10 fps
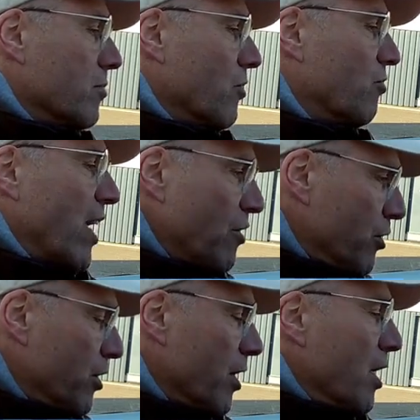
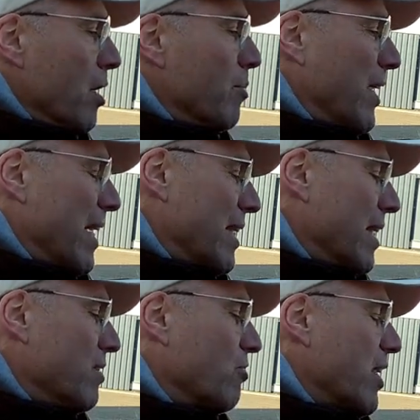standard, but
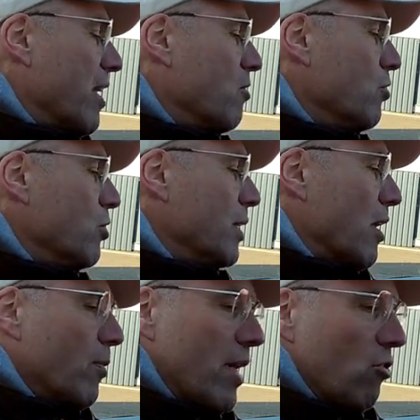I decided to do it
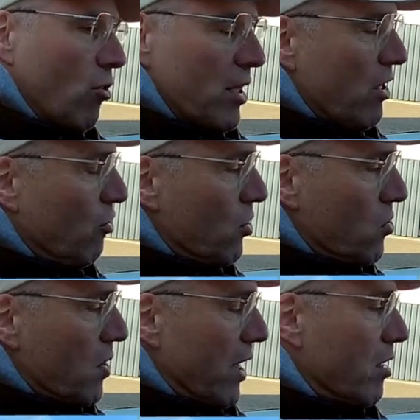that way so the
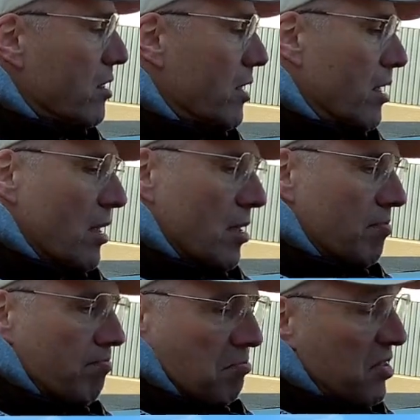ECU cannot
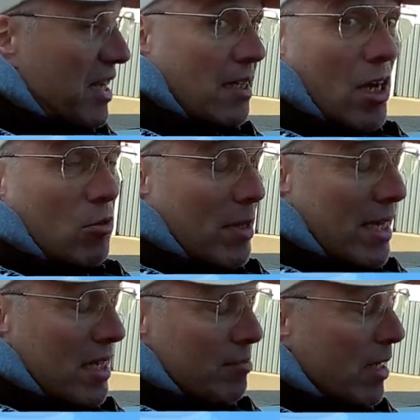take down
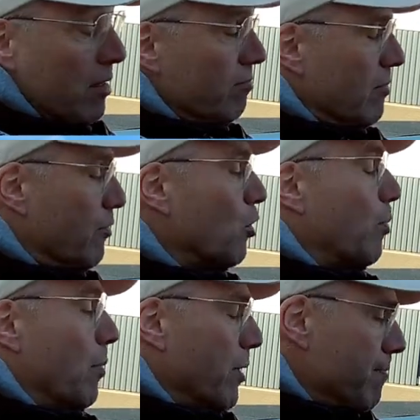my fuel
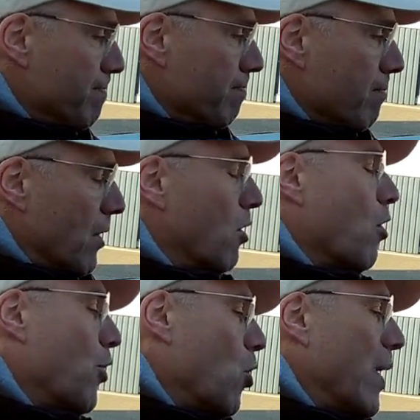pump.
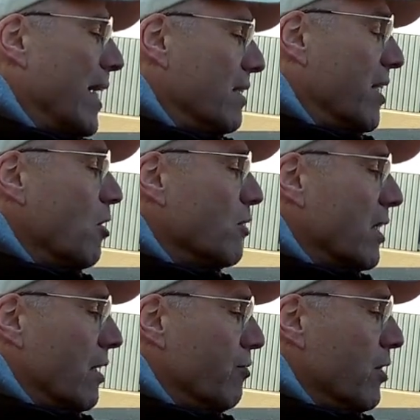Although I doubt
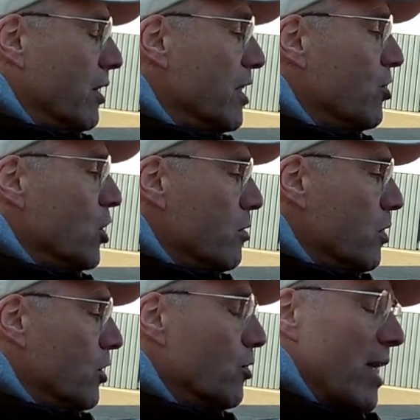that if the ECU
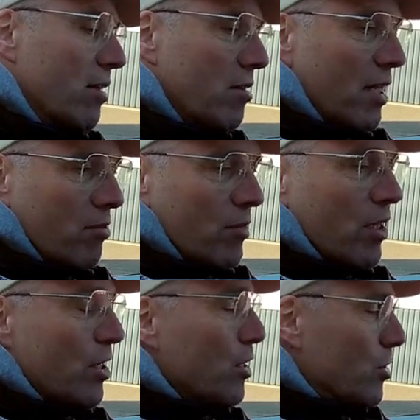would do that
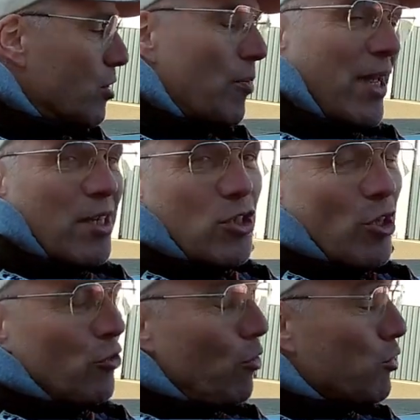something else is
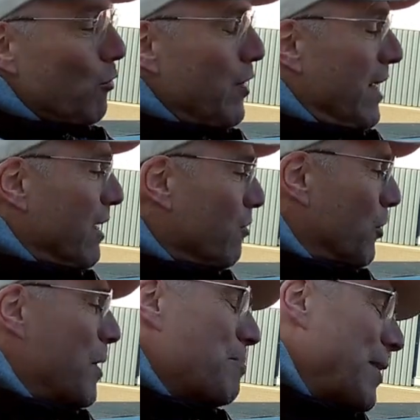not also failing.
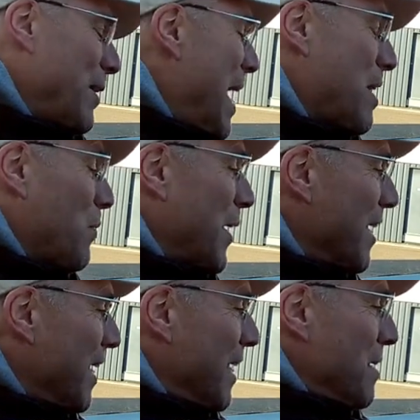So, but anyway.
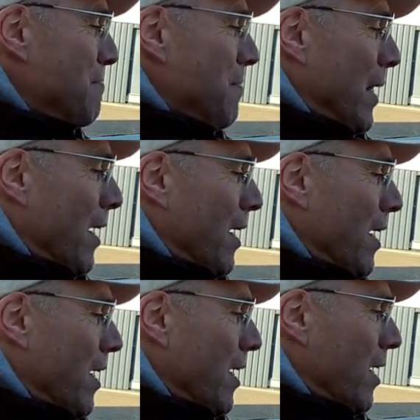
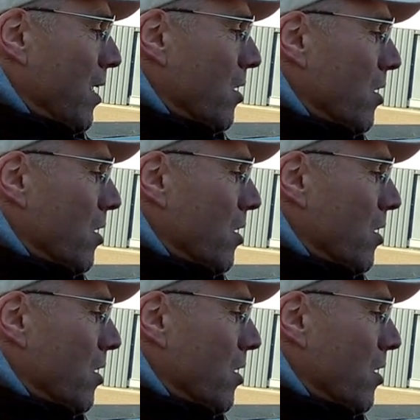So